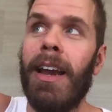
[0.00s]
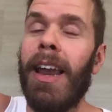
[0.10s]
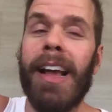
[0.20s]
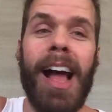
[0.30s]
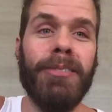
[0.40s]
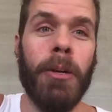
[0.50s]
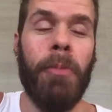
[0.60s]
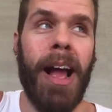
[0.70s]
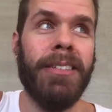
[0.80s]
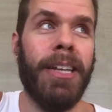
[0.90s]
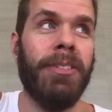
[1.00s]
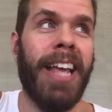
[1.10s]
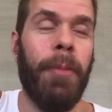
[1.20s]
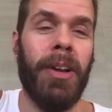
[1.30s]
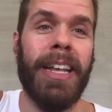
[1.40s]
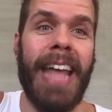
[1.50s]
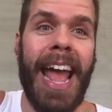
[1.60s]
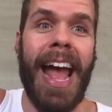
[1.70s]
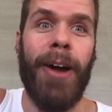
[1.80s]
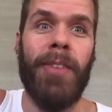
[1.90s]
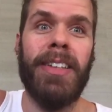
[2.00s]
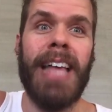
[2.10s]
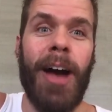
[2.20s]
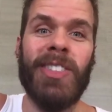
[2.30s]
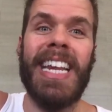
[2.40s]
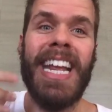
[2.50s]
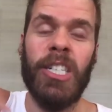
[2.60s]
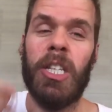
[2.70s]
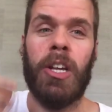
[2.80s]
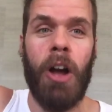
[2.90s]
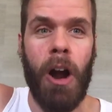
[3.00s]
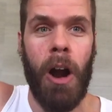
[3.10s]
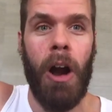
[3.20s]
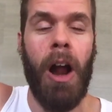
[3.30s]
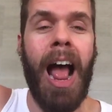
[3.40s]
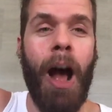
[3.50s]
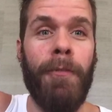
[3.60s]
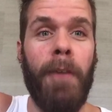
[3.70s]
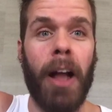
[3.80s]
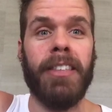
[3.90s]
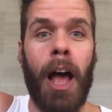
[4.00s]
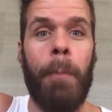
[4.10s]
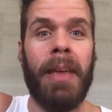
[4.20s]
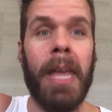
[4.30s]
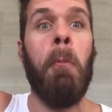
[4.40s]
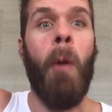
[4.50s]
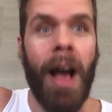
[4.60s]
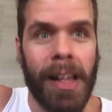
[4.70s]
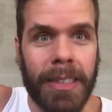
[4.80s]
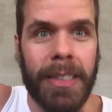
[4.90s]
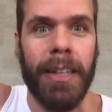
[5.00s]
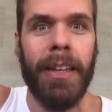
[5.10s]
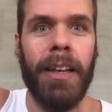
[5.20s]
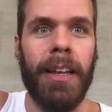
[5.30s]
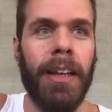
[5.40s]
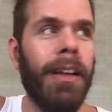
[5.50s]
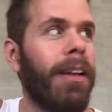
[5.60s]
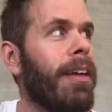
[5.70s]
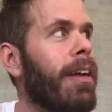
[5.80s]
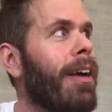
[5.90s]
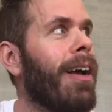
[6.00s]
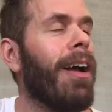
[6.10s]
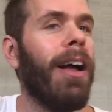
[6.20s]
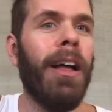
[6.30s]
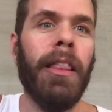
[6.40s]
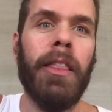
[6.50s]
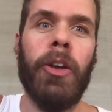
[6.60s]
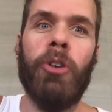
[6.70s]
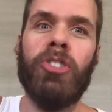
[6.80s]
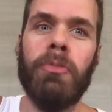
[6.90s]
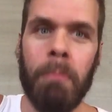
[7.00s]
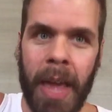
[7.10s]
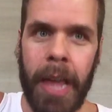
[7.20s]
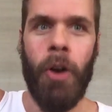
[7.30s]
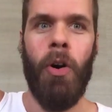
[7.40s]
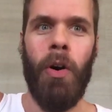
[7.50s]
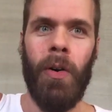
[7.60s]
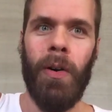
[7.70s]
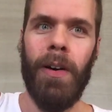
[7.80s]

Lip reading: Like, I'm surprised he was able to get out of his house and into the car, how fucked up he was. Dios mío.